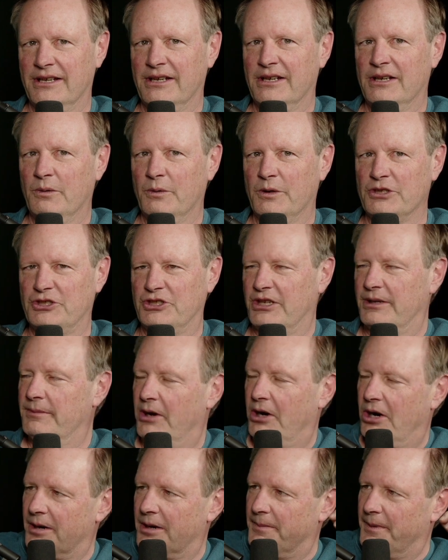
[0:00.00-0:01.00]
When Jim
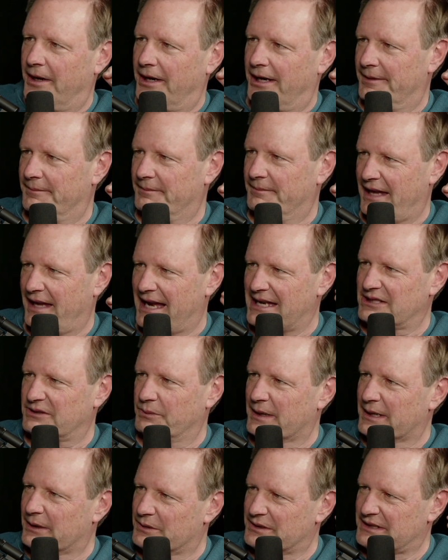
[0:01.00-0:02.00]
Harbaugh last
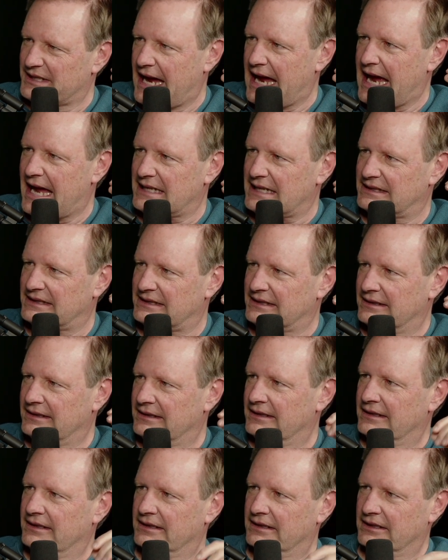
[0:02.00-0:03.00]
week was asked,
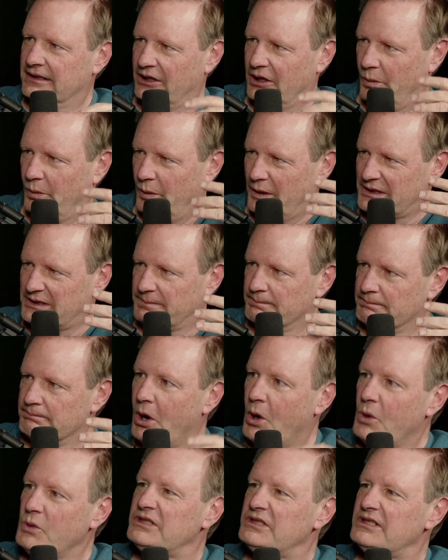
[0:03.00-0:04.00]
what's
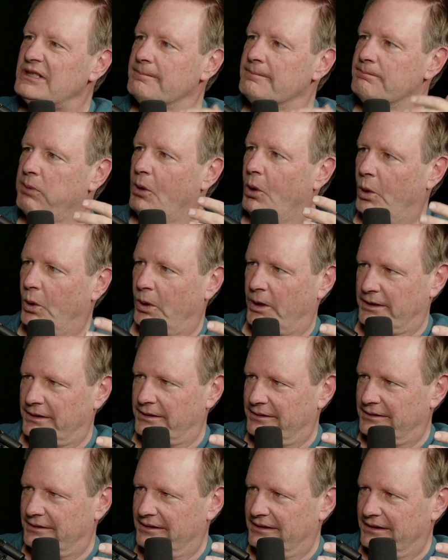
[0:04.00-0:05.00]
most
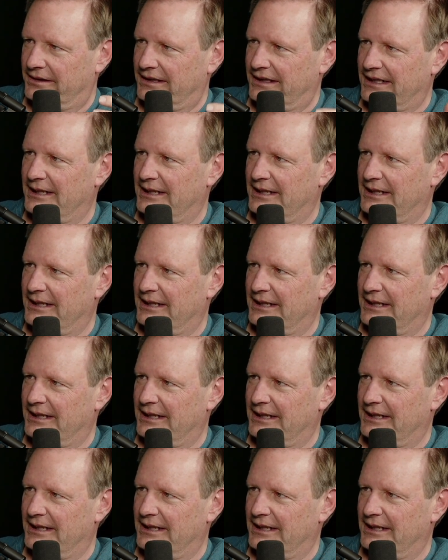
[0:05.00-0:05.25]
important in